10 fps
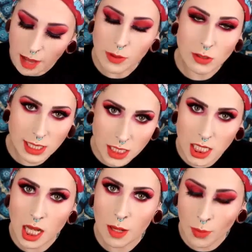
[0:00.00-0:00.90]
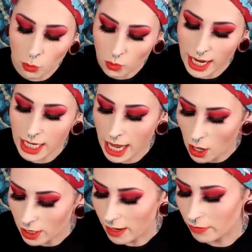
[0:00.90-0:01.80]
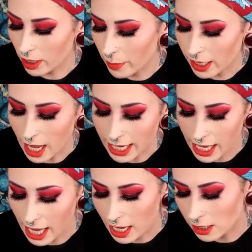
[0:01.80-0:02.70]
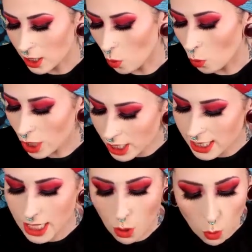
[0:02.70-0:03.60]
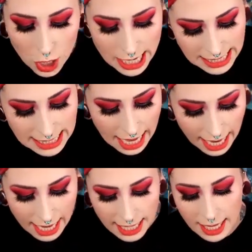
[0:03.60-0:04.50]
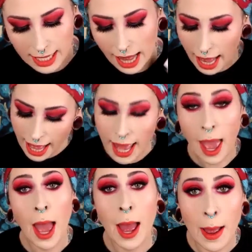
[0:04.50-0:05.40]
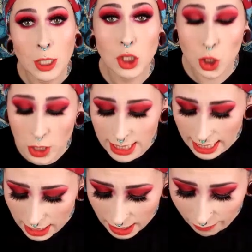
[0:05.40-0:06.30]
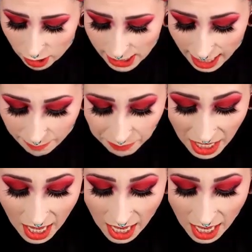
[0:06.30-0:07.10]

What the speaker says: I'm using some right now that I've really been liking. So we're just gonna do this at a different time.